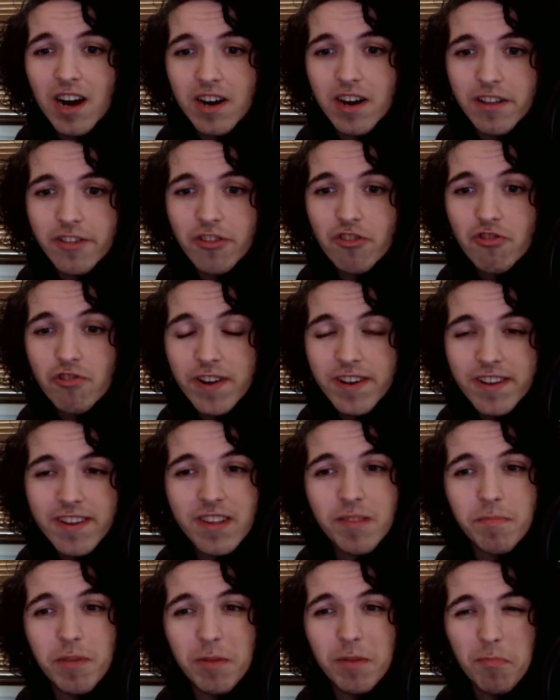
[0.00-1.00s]
Trent
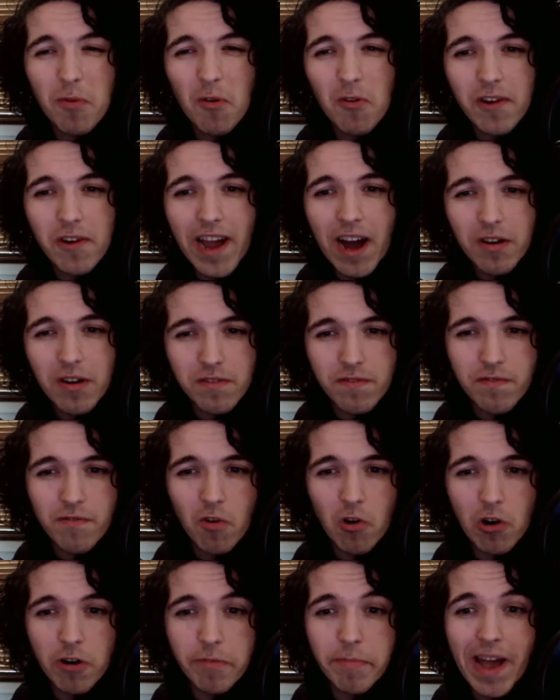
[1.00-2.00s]
has been more out of
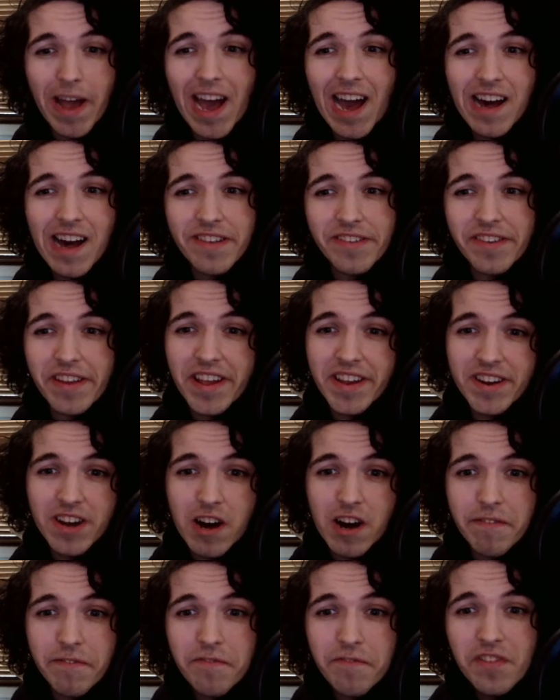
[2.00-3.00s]
form as an
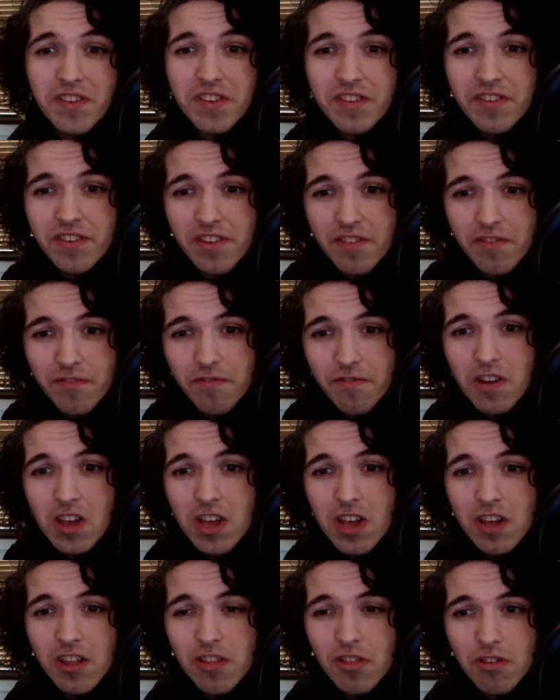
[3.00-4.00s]
offensive
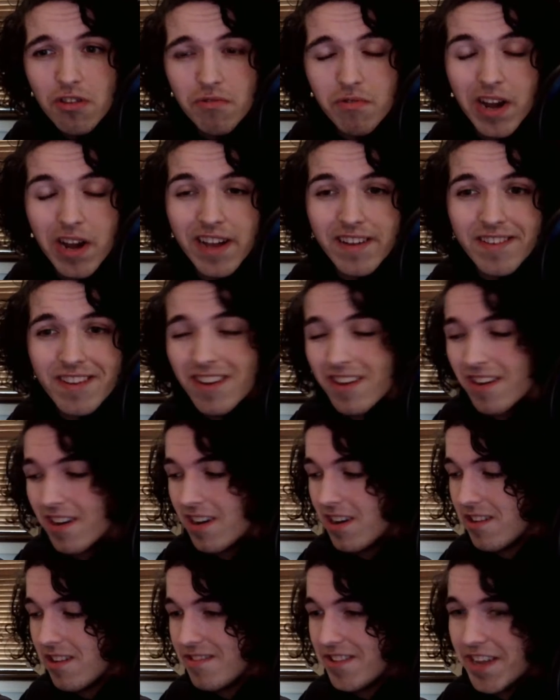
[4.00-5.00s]
threat
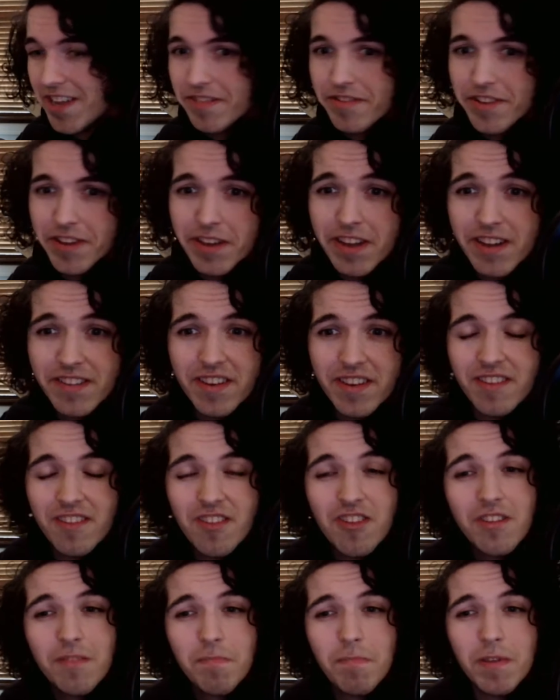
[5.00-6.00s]
lately because he's
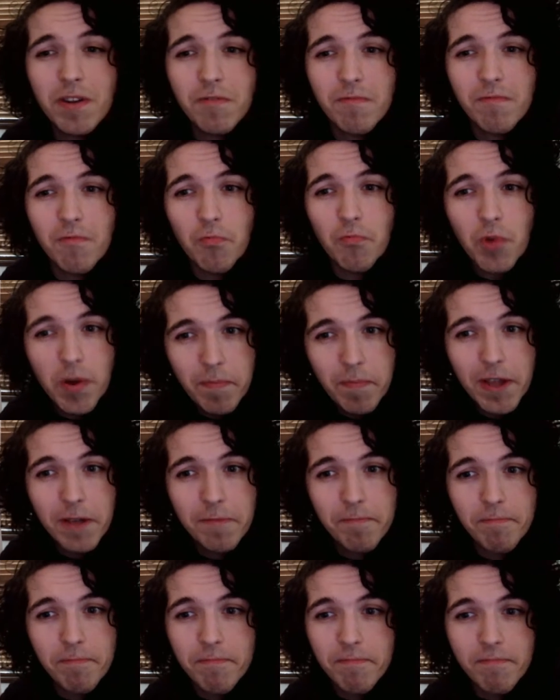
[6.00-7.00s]
just been
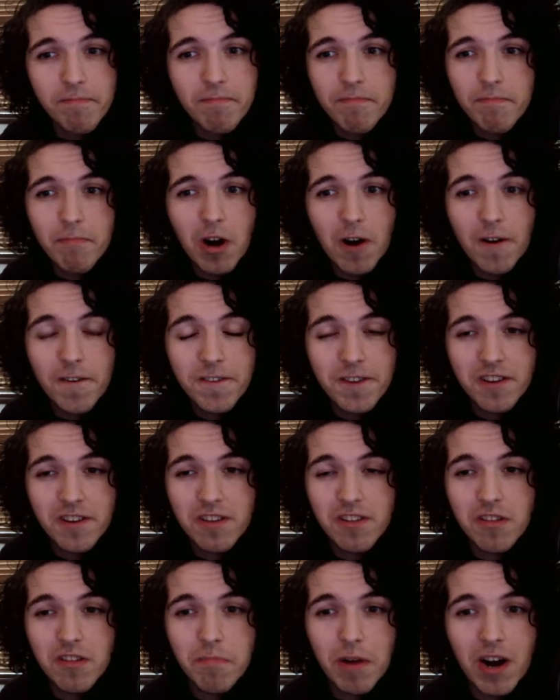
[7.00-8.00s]
whipping balls
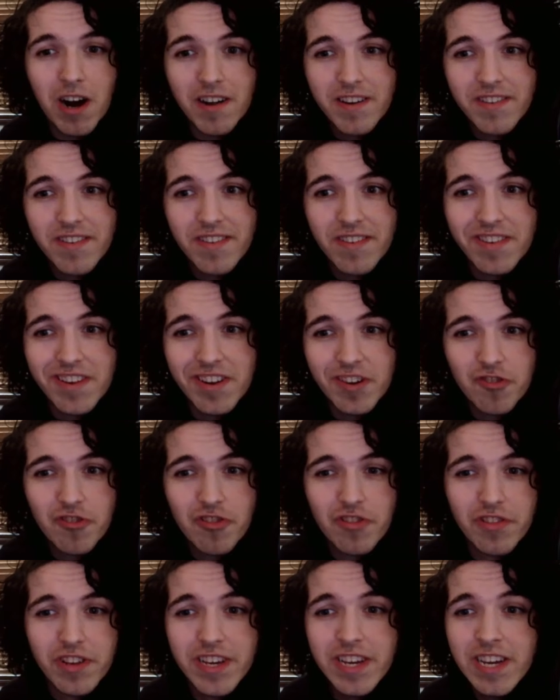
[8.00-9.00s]
into the box
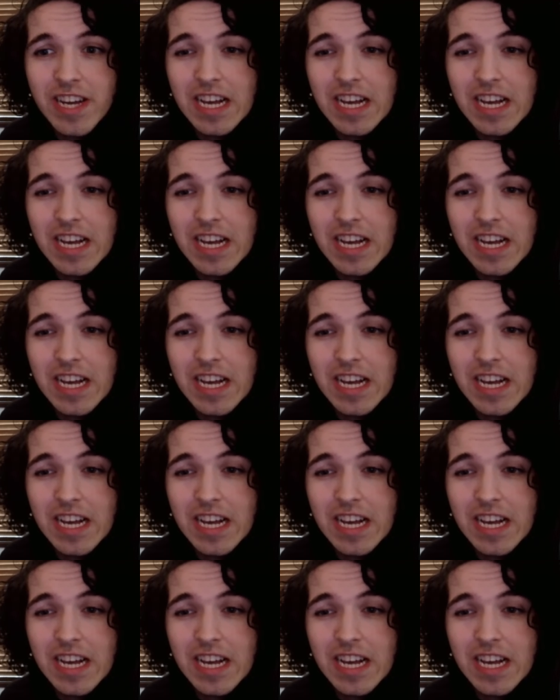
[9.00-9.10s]
essentially,